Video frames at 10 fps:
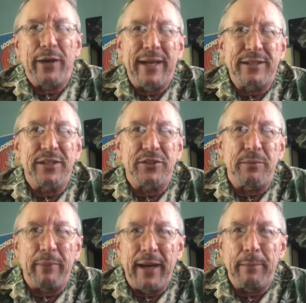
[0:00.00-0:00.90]

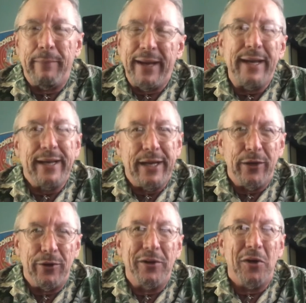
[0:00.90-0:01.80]
anticipate being
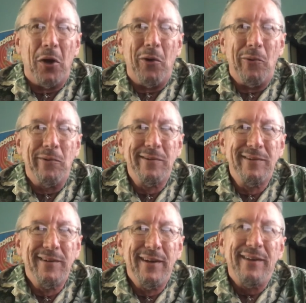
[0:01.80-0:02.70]
here to know.
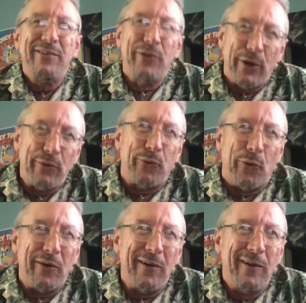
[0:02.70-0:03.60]

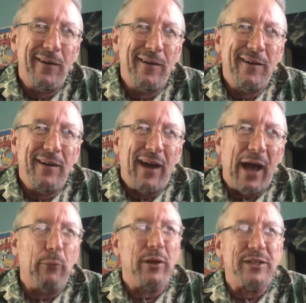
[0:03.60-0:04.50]
Therefore,
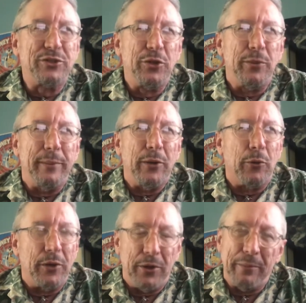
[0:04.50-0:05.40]
I will assume in
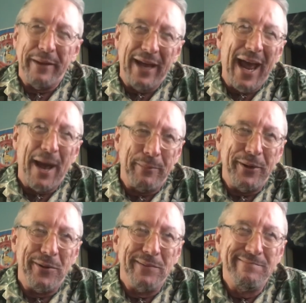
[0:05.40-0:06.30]
order to be
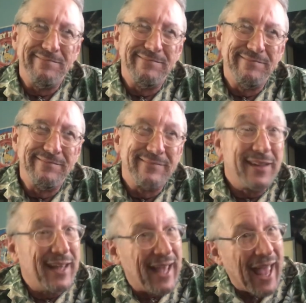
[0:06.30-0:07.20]
happier
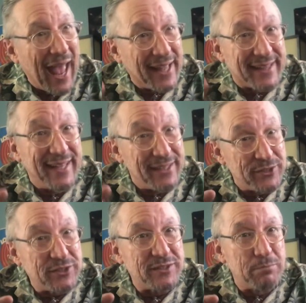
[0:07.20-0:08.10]
at
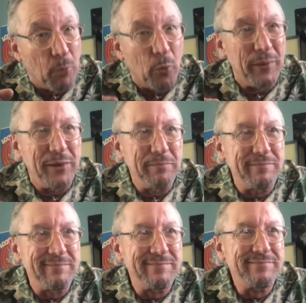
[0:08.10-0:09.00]
this moment.
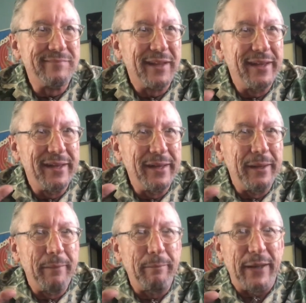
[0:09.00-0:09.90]

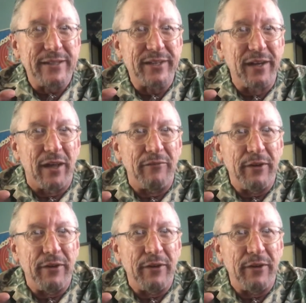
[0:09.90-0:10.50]
Peace and love,